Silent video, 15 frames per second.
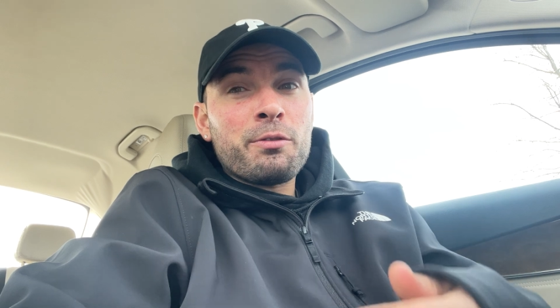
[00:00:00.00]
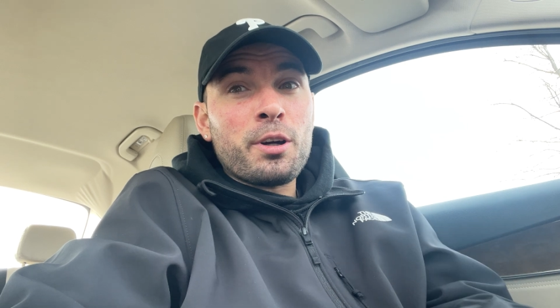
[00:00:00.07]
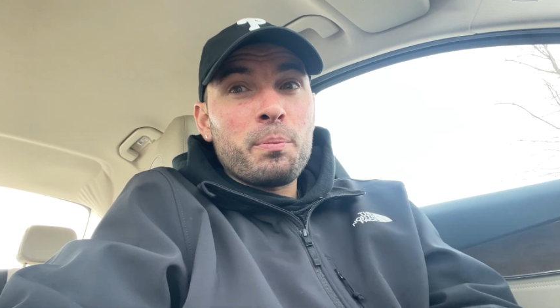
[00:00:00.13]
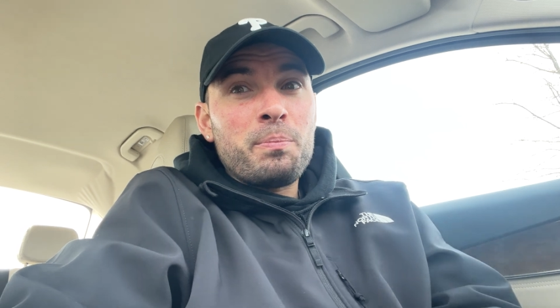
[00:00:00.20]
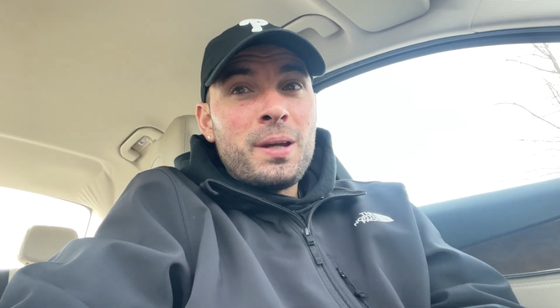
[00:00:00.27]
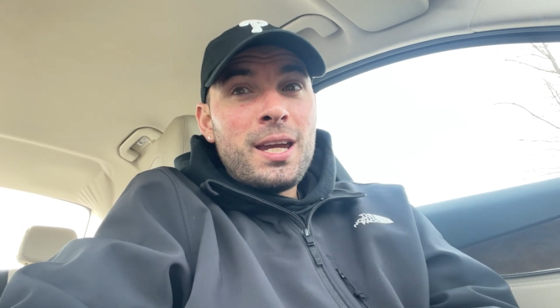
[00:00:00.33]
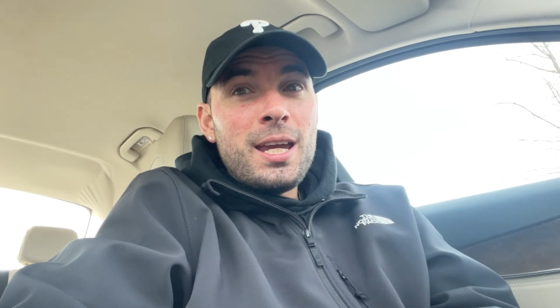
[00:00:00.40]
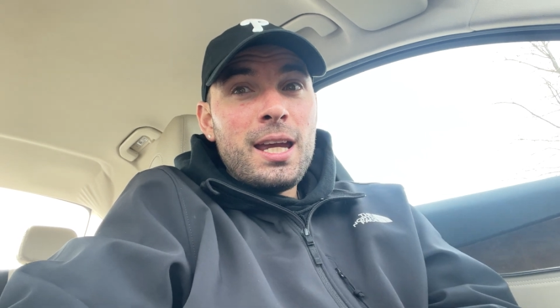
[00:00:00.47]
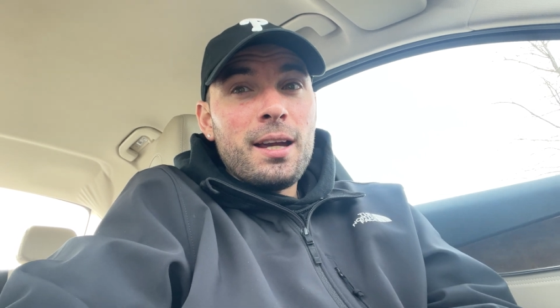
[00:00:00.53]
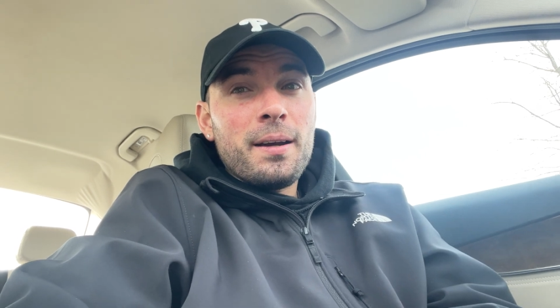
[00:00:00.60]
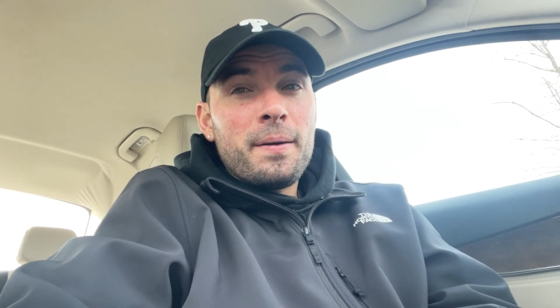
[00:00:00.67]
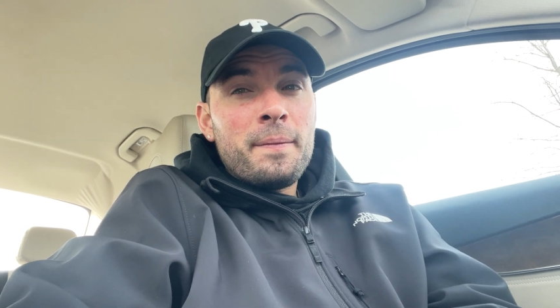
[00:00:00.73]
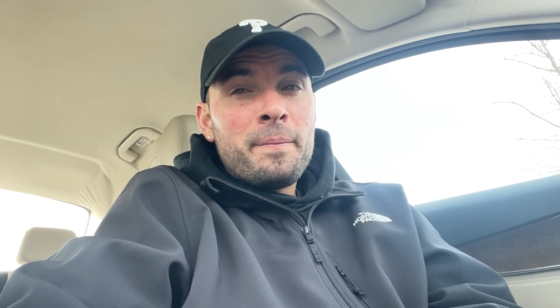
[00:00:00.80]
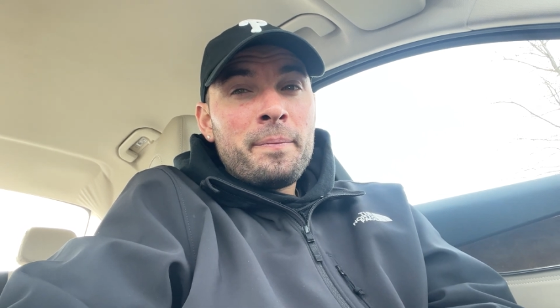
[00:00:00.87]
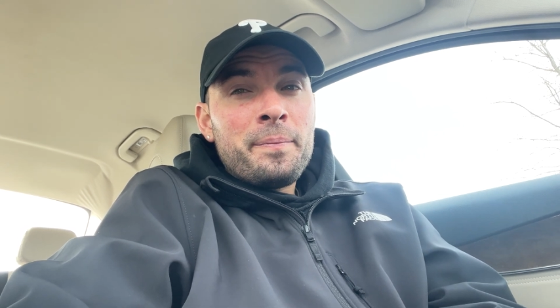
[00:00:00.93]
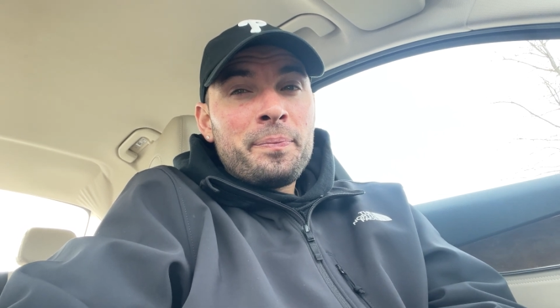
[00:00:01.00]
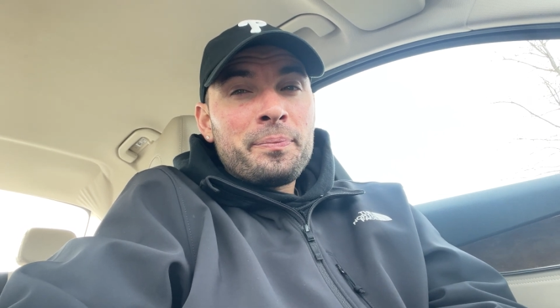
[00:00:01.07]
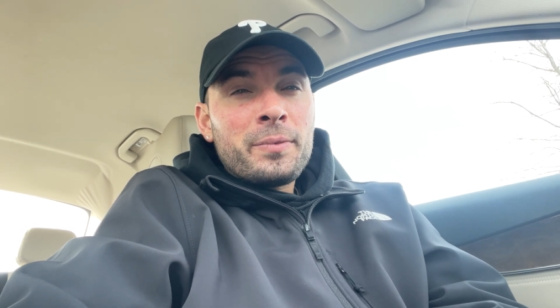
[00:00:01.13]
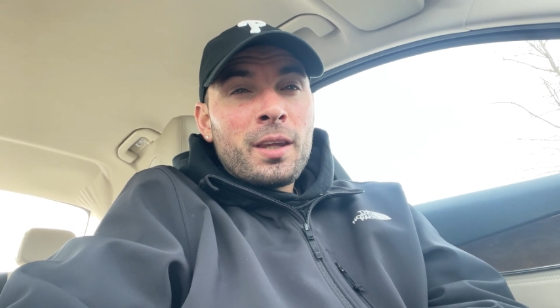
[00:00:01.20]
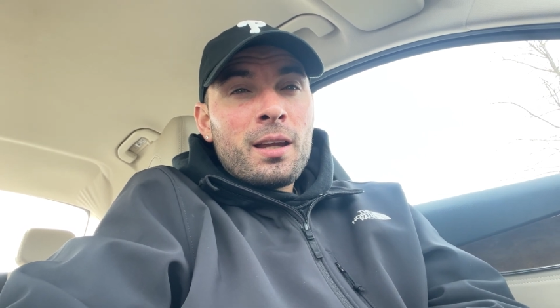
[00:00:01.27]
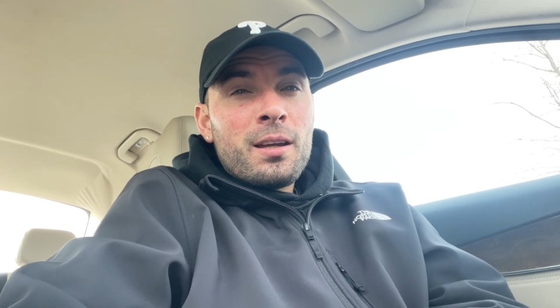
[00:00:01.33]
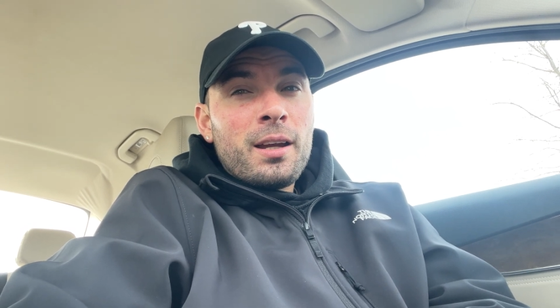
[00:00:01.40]
repeat
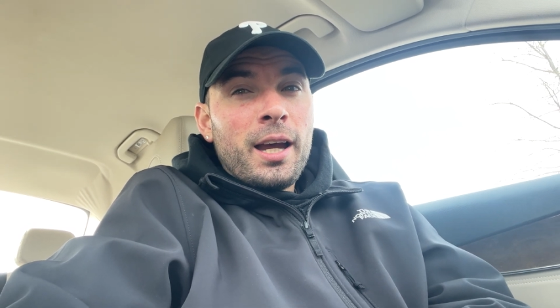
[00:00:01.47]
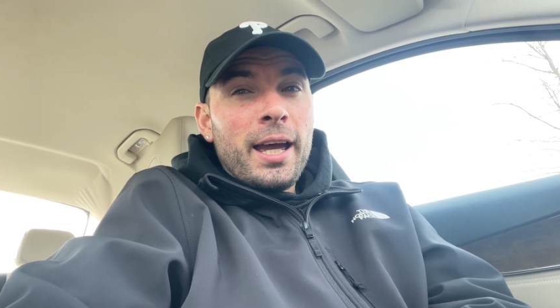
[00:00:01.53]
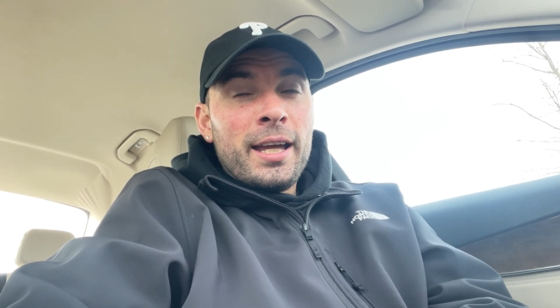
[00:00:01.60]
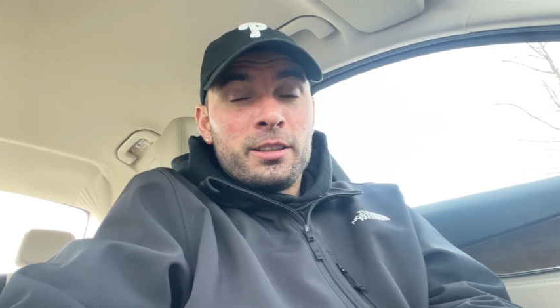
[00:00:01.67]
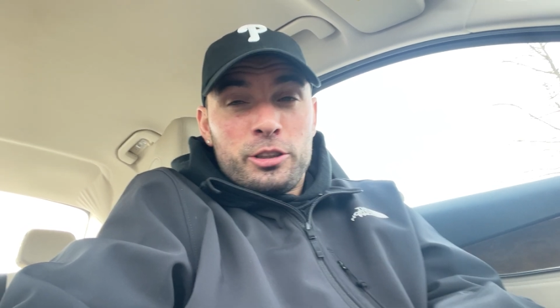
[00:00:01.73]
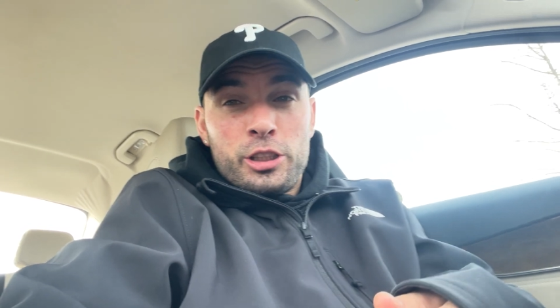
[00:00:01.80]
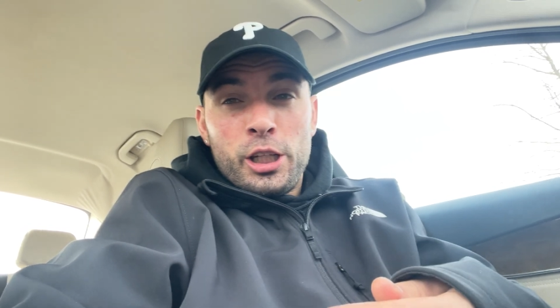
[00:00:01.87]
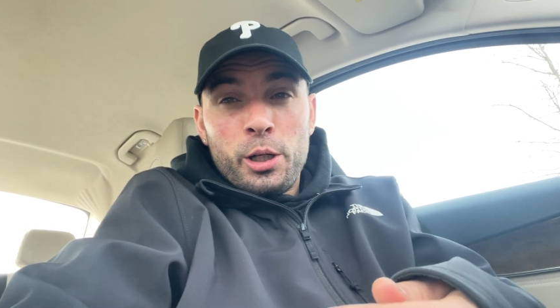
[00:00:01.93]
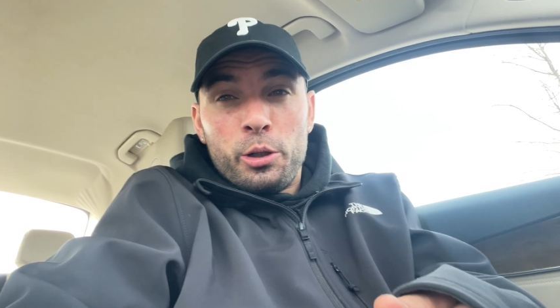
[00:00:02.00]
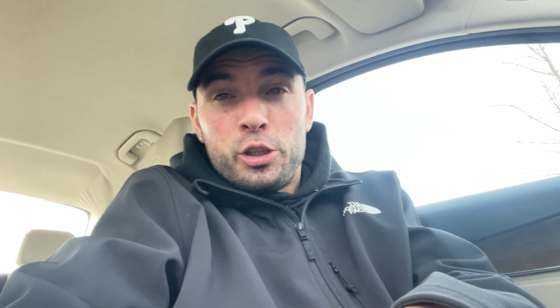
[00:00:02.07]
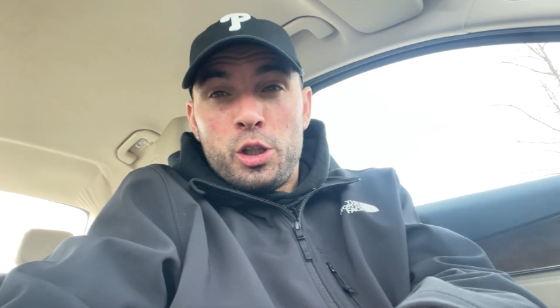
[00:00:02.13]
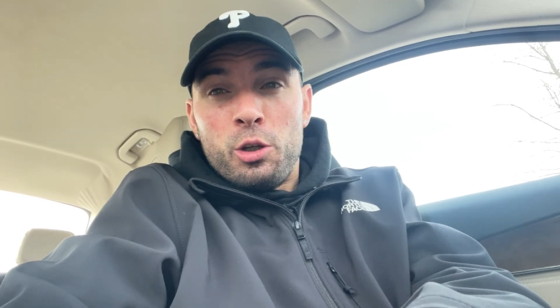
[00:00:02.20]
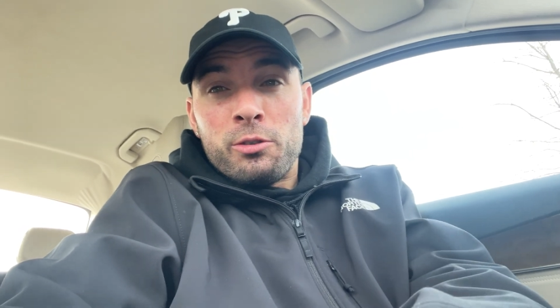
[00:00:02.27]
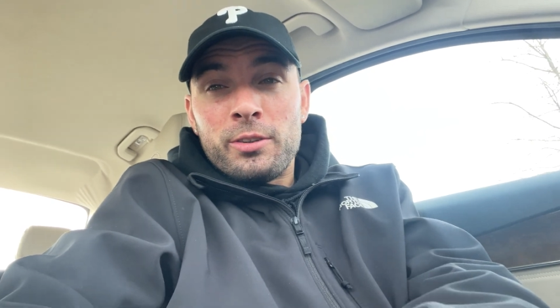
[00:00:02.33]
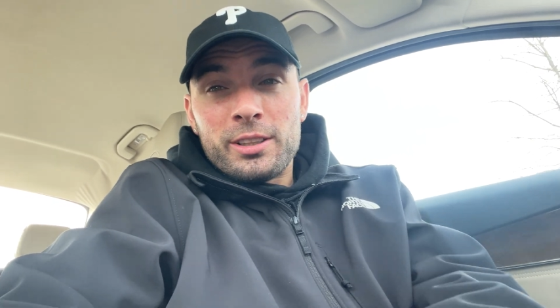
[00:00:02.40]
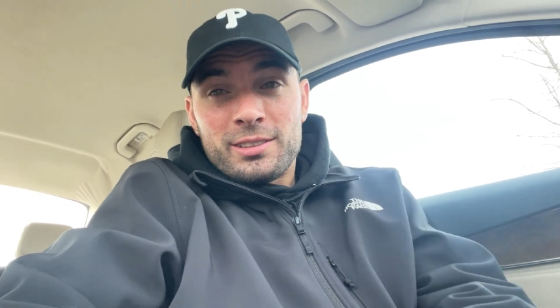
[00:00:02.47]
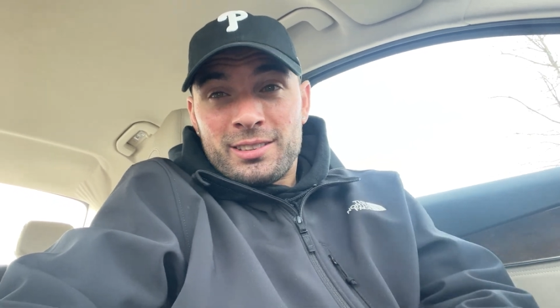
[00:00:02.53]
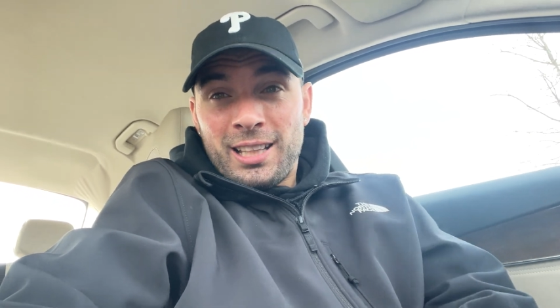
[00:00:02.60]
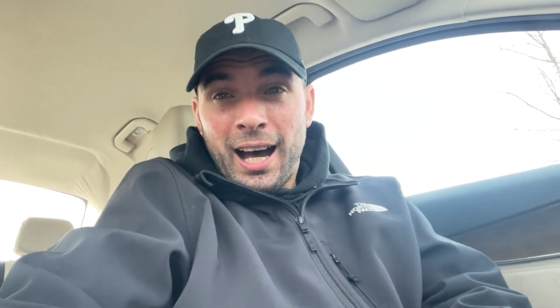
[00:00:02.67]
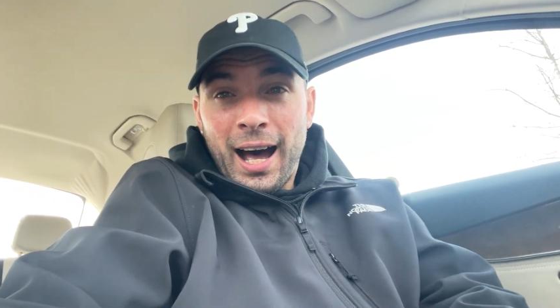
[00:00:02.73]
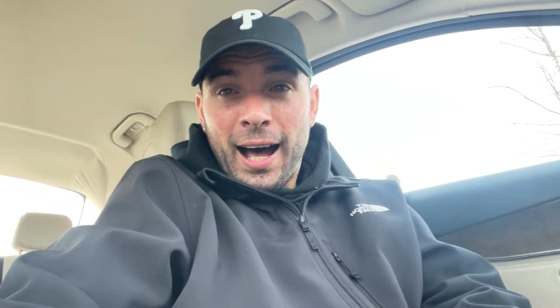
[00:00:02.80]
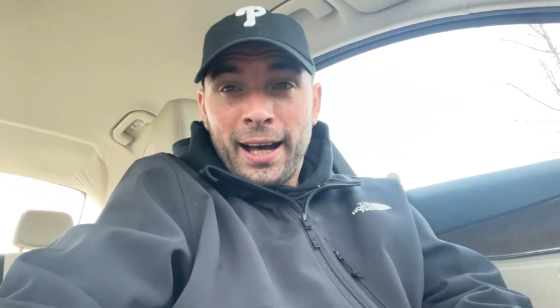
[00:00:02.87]
until you
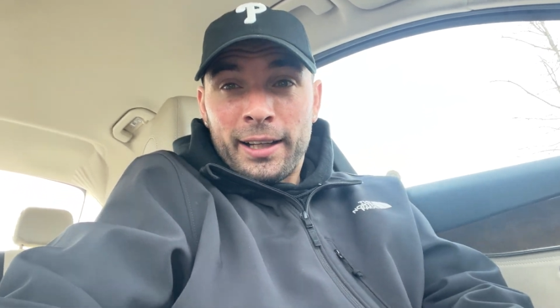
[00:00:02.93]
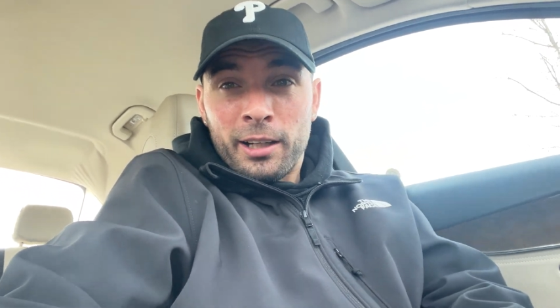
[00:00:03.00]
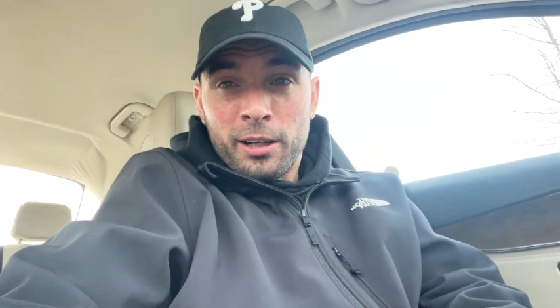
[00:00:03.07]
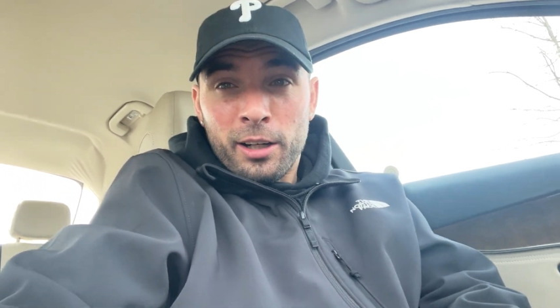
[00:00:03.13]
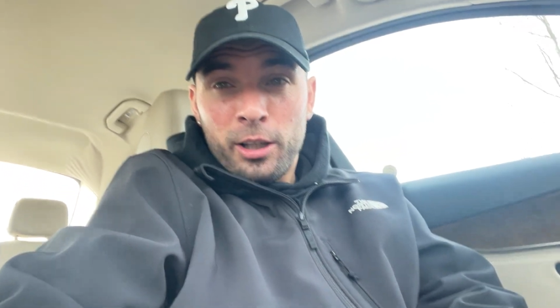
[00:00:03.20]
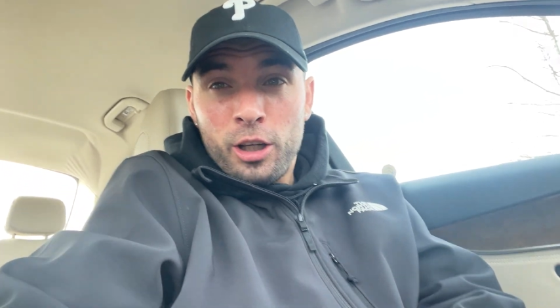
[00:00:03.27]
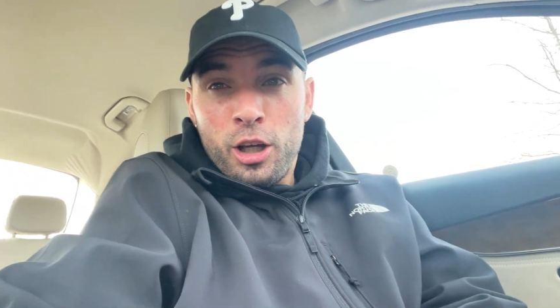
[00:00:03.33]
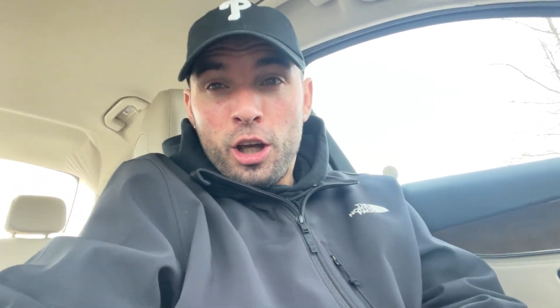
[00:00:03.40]
retire.